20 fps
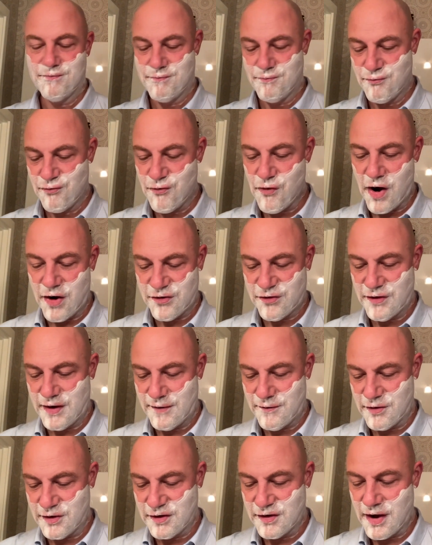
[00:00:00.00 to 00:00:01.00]
brush
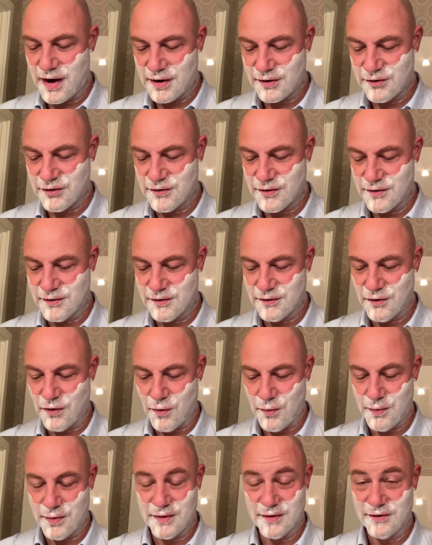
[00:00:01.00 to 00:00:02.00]
never touched the
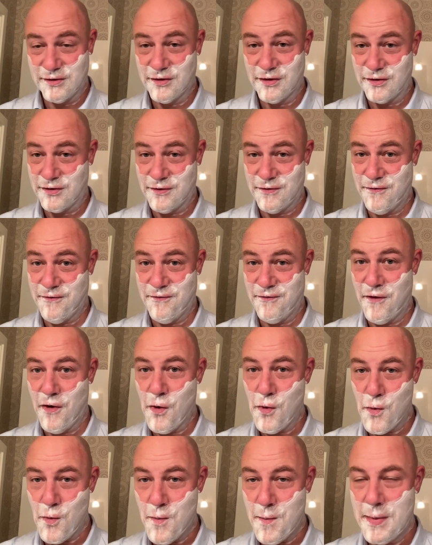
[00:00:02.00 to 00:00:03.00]
soap. It's just
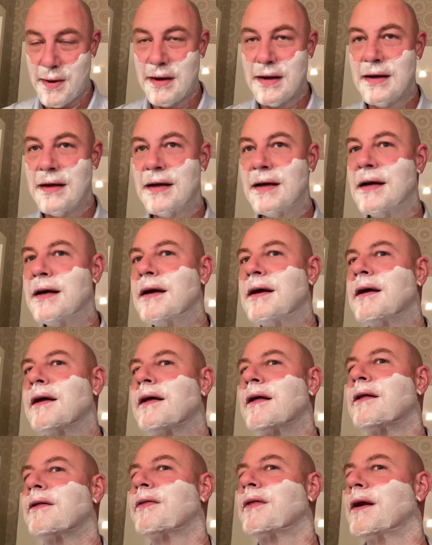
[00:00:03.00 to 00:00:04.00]
foam
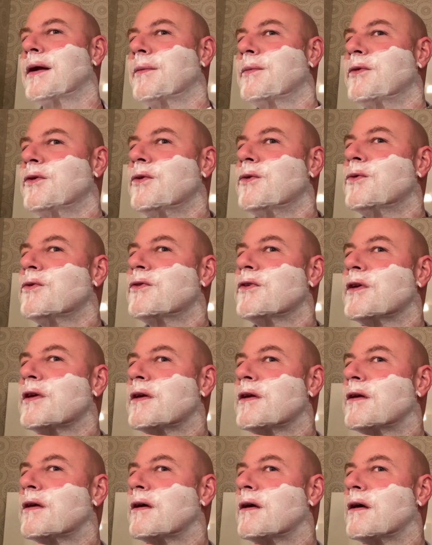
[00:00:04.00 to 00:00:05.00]
that I'm
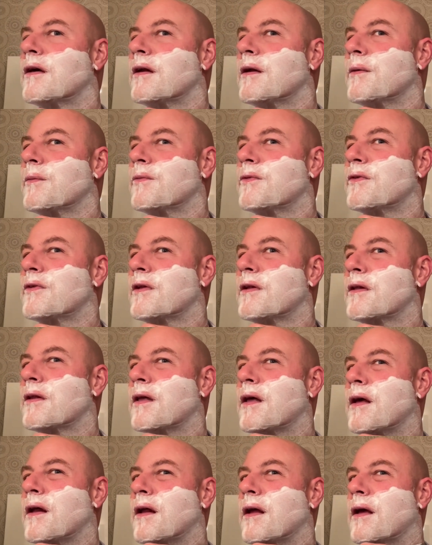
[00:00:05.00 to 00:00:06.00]
using, and I'm still
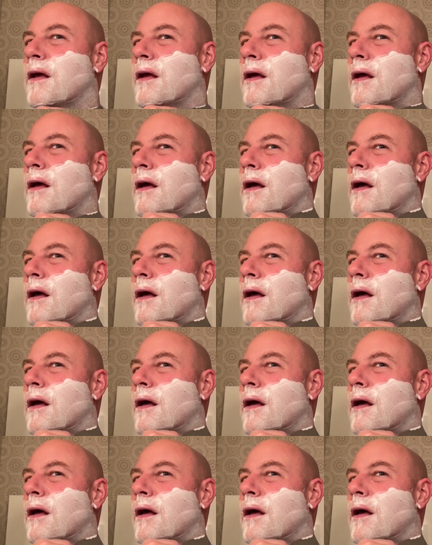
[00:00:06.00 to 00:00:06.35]
getting